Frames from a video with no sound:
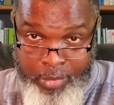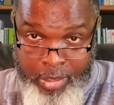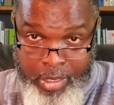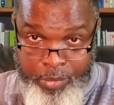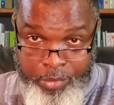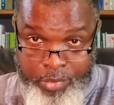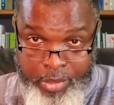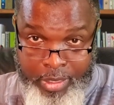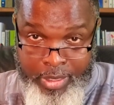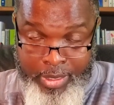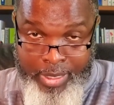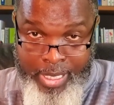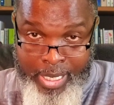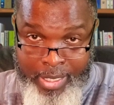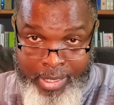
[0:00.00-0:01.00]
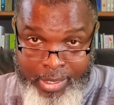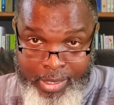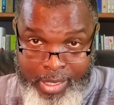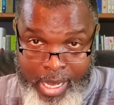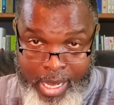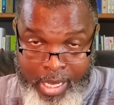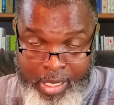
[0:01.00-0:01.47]
He was in the land
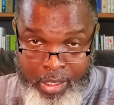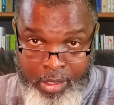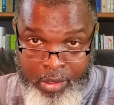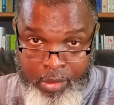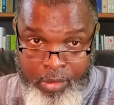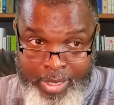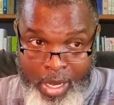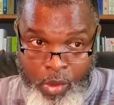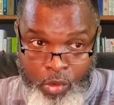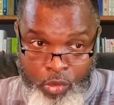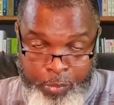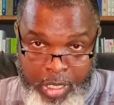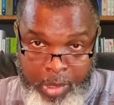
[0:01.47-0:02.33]
of Canaan. Those